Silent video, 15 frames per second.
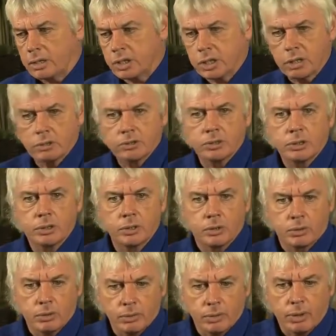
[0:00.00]
children
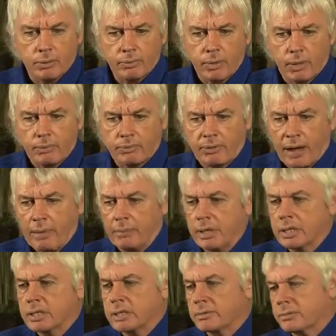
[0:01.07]
or
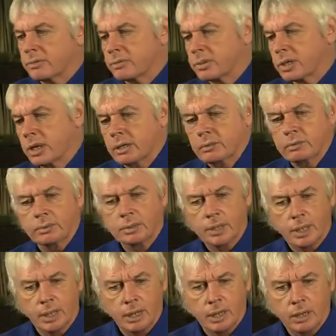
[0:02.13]
families, certain,
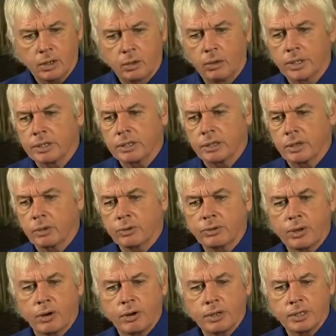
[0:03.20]
according to the
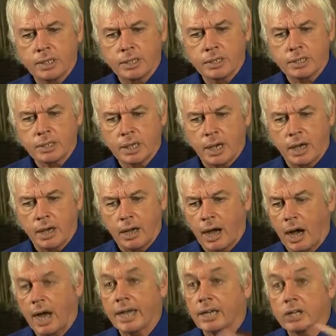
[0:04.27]
authorities,
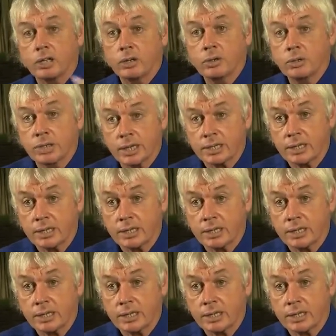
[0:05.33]
IQs,